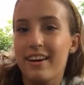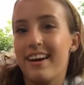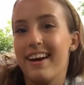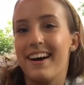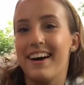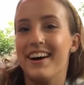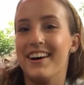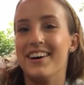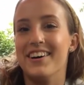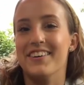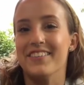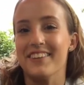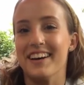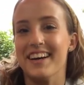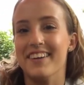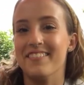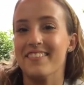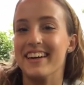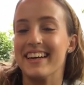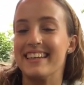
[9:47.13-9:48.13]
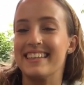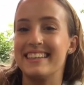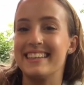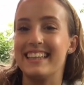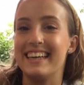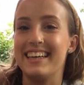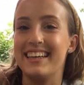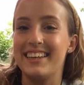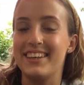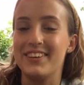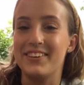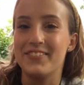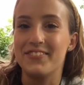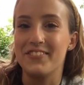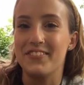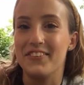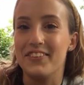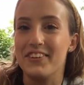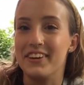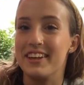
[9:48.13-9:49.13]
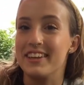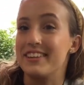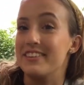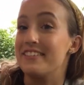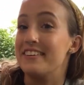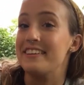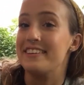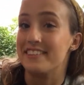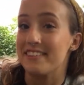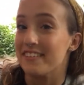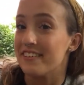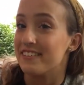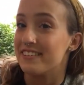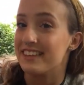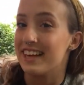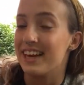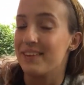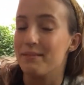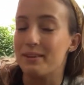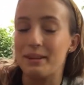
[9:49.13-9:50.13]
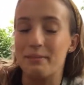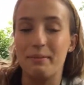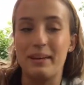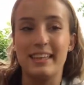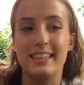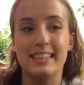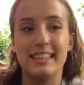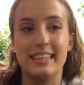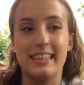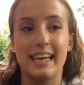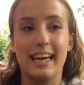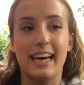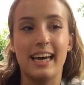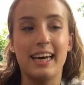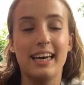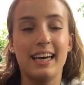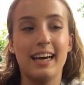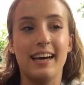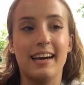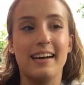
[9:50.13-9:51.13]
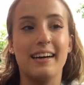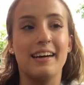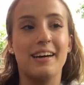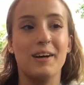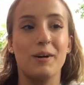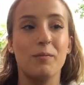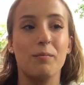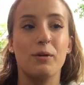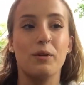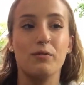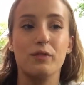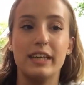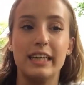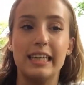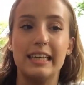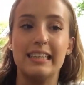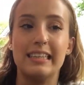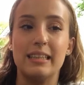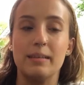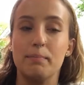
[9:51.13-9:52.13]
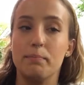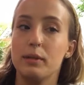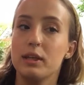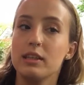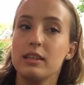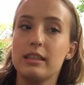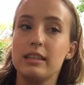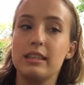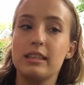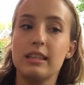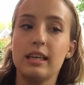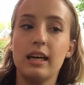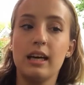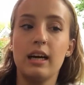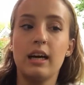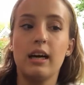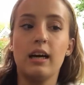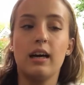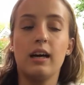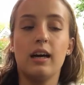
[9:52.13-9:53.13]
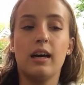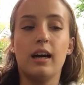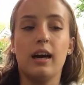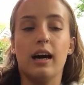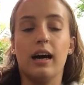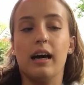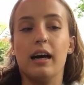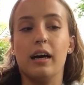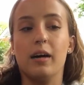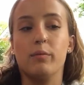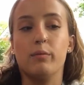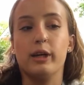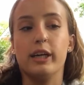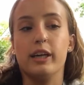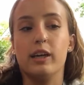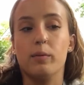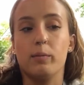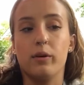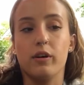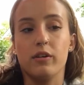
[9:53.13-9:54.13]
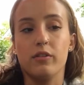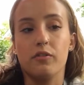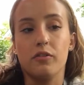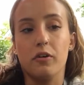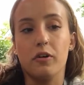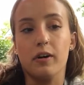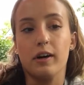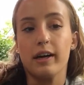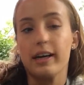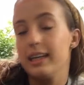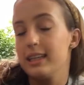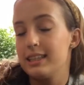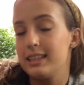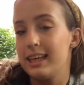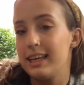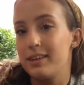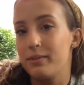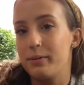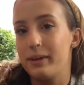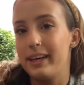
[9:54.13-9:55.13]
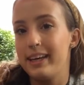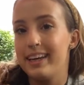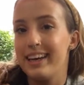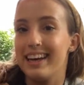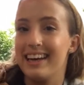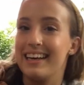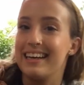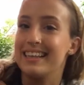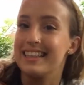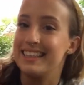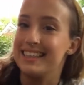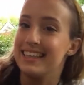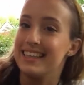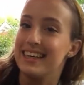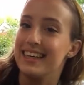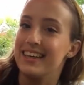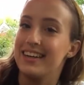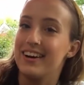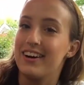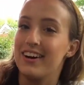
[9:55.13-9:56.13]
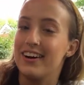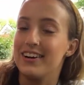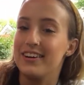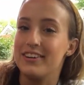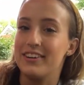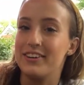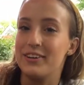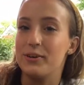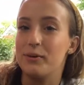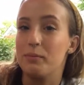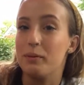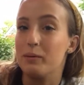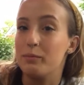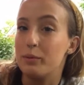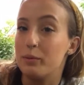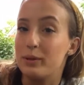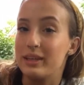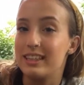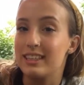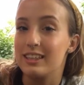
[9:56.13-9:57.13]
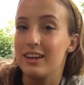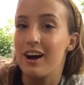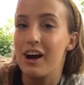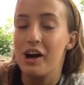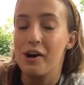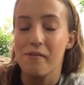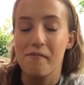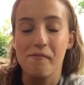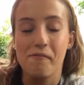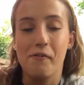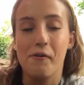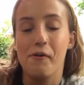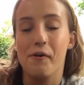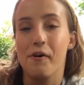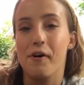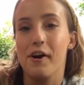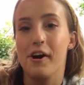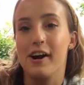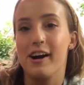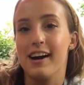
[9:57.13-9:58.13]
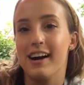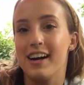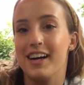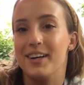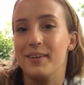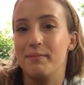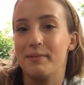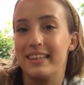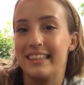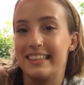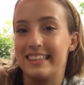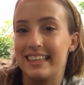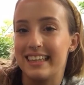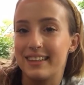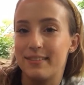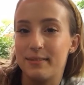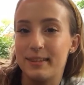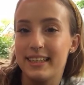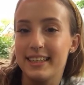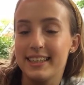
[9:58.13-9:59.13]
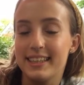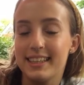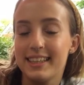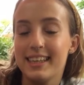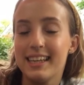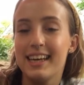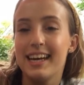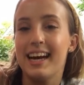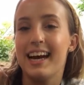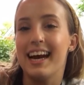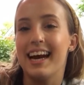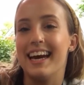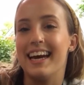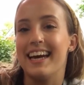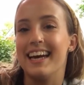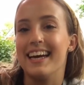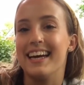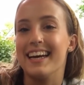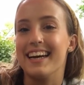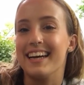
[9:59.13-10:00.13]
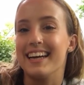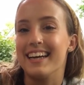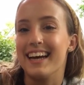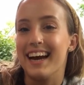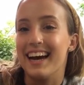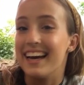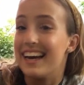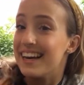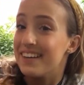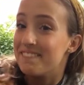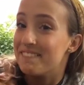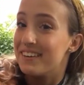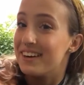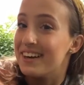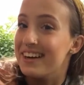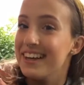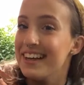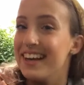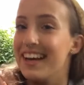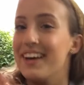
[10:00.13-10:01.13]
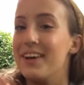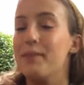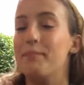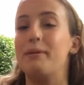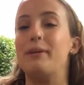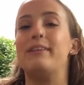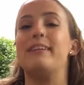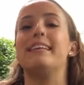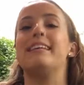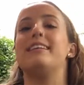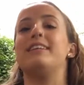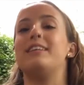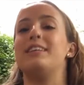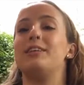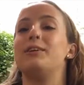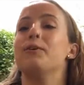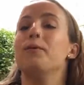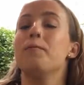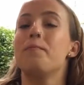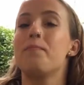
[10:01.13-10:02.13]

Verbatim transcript: All right friends, thank you for doing circle time with me today. Um, reading some books. Um, reading a book for Insect Week and singing our new Bumblebee song for um, Insect Week. And I had fun and I hope you did too.